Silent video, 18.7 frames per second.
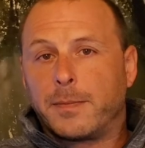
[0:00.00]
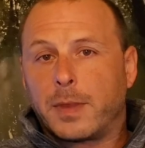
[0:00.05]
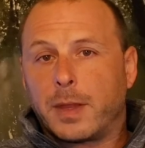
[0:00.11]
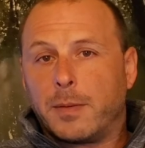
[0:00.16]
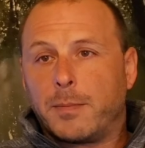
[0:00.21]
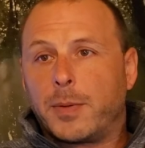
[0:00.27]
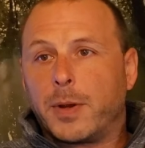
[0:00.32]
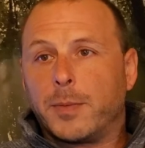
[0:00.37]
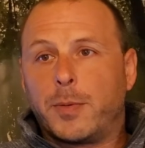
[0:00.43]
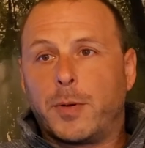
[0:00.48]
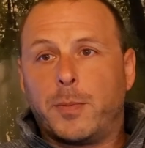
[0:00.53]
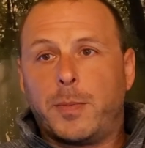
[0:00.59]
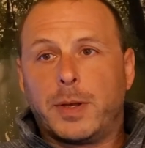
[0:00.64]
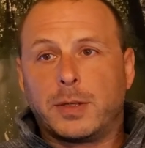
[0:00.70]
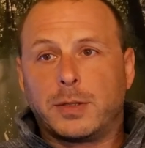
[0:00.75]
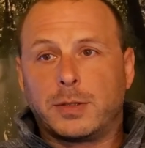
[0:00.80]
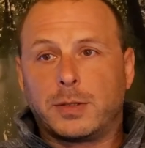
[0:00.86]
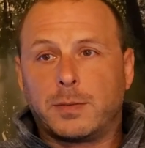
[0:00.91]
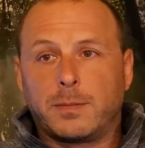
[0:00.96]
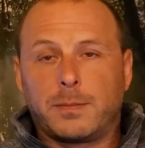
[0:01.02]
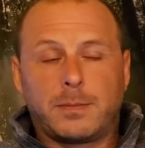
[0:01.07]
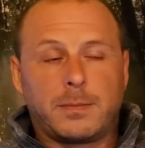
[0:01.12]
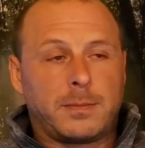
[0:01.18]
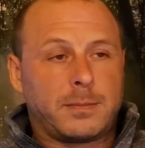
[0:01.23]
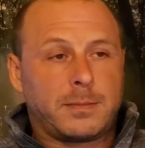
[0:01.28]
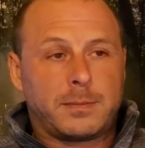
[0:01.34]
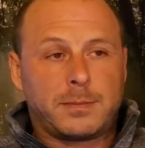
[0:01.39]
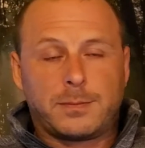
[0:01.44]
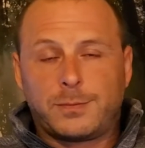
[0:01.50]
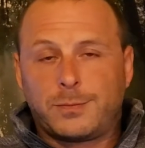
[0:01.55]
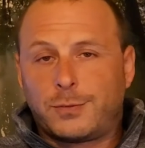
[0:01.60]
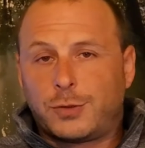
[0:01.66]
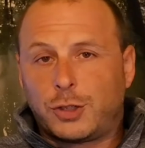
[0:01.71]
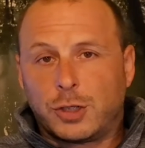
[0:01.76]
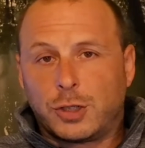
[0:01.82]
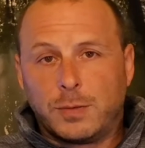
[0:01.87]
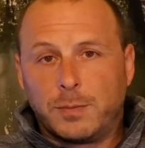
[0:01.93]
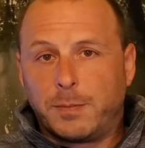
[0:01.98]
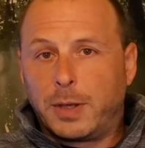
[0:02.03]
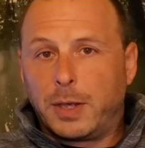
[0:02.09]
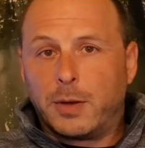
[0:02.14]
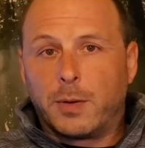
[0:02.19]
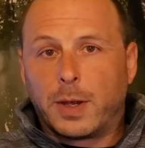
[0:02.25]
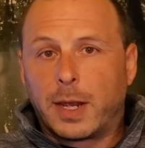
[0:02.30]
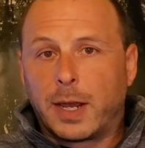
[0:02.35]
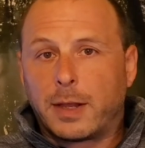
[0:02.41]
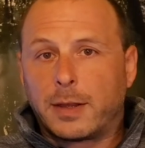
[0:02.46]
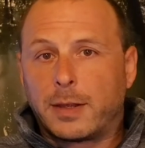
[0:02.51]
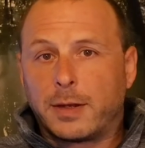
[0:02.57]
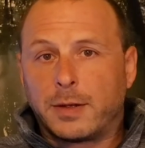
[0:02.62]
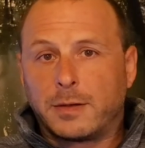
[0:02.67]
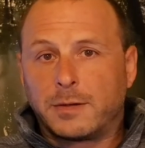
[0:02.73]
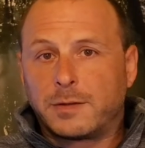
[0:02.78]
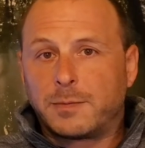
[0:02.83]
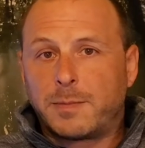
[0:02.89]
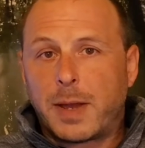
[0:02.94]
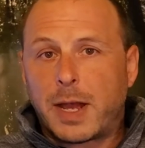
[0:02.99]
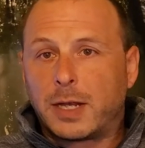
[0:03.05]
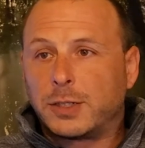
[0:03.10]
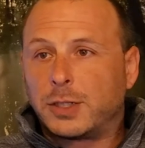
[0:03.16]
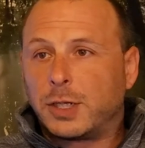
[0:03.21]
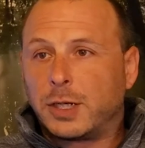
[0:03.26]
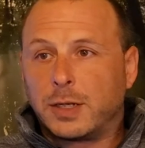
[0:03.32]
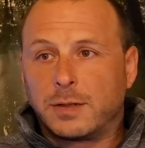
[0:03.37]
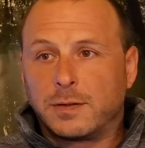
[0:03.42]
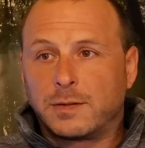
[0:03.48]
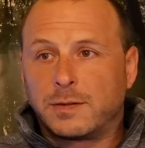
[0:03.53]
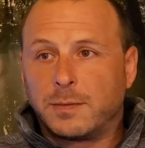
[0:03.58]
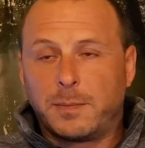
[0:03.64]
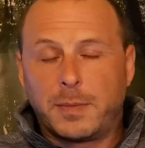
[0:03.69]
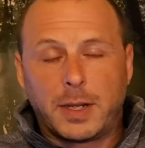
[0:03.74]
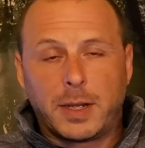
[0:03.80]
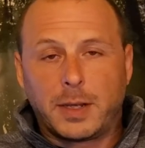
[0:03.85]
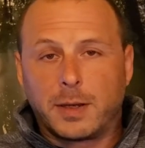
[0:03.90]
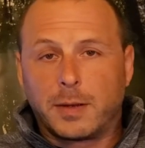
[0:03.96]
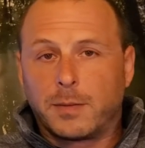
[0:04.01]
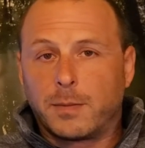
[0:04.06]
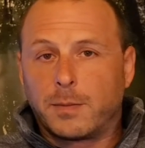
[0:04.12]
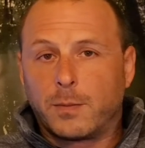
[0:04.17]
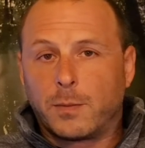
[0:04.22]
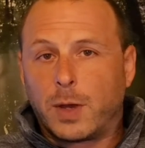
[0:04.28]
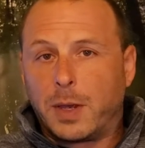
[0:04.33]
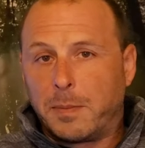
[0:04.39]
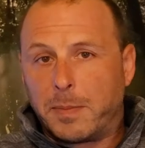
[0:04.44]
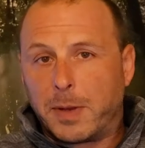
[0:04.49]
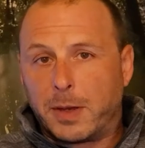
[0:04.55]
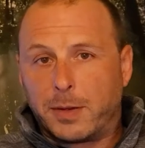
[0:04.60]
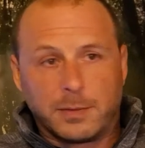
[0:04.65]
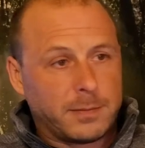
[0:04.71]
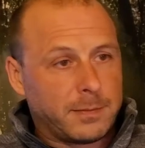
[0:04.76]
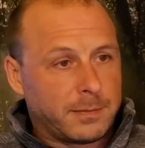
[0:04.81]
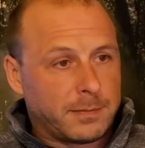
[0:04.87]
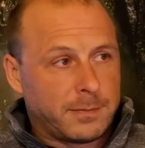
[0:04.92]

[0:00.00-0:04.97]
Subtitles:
A purple belt shouldn't be going out there and smashing and submitting a white belt